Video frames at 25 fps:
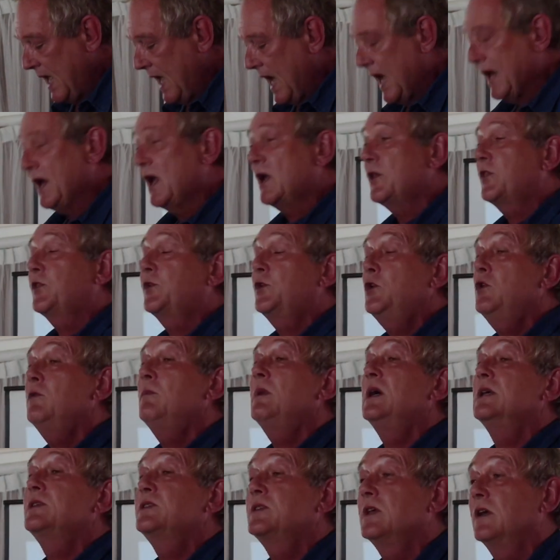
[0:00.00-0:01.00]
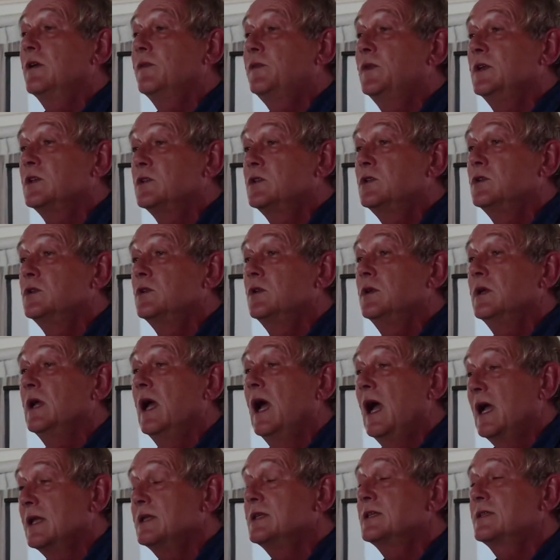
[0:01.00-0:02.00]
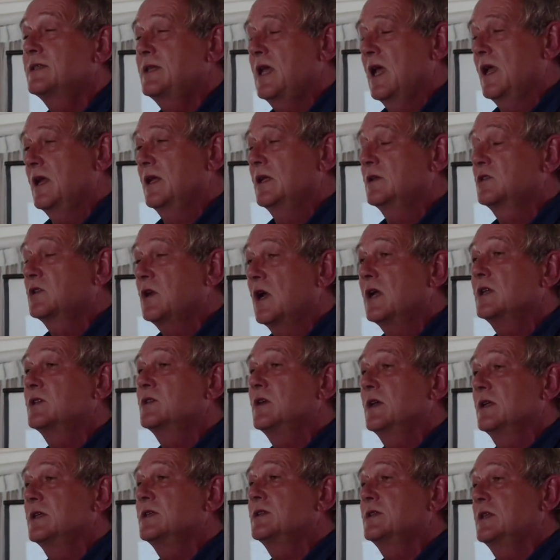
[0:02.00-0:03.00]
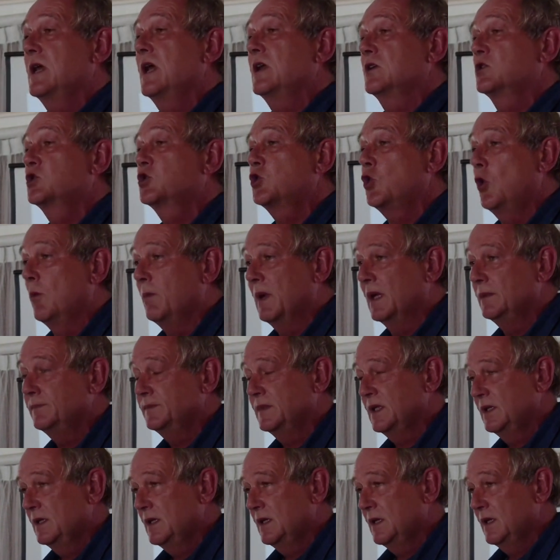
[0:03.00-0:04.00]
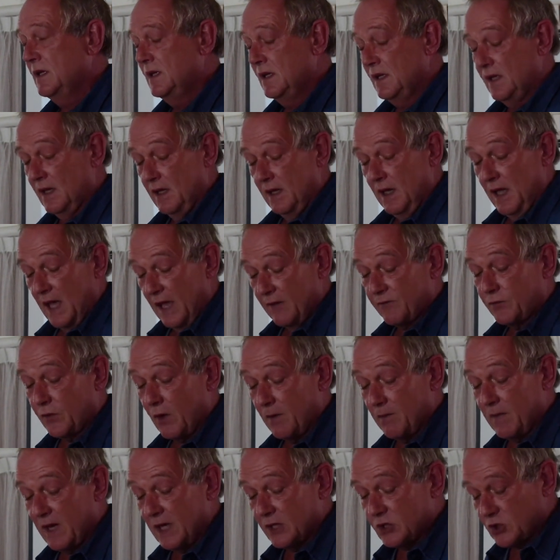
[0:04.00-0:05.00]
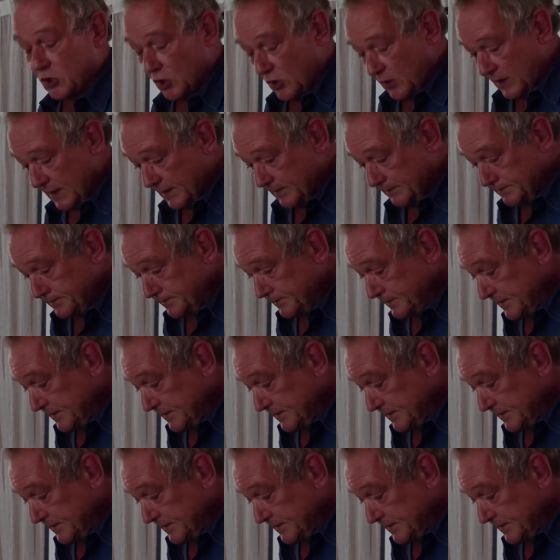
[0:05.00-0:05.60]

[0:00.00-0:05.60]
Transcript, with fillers: And I threw myself into understanding, trying to understand trauma and from my journey.